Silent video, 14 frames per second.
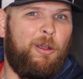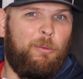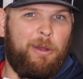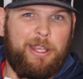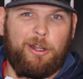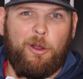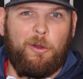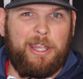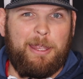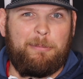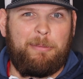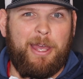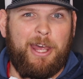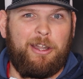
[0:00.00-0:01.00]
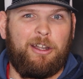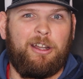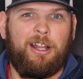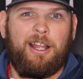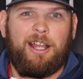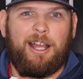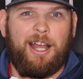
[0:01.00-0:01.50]
we can only get
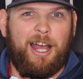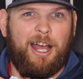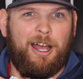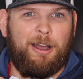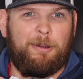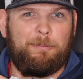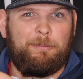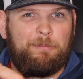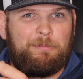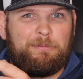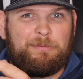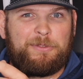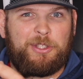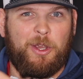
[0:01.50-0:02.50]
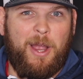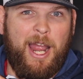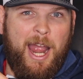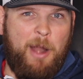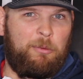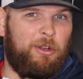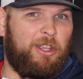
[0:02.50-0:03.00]
better. So
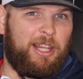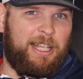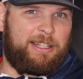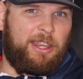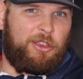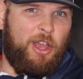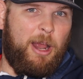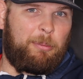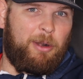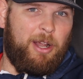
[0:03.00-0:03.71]
I really like the thought